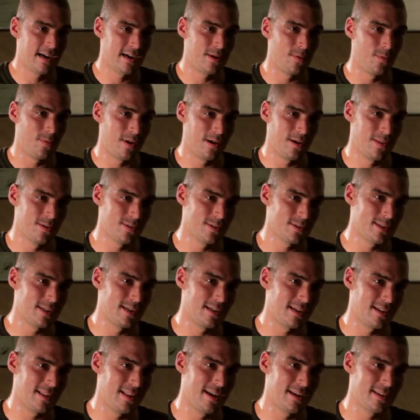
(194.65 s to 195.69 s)
I can wear those
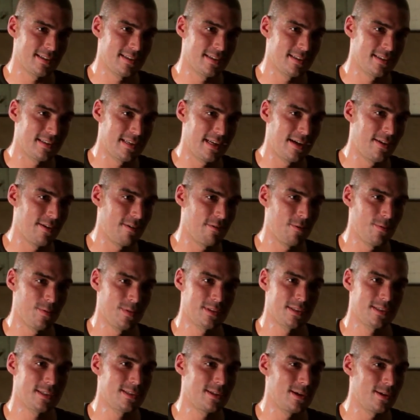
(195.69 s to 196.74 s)
sunglasses. Now
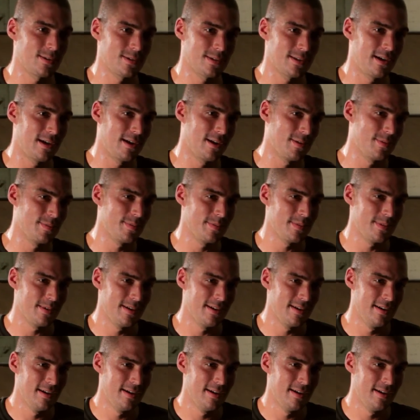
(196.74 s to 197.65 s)
everyone's stoked on them.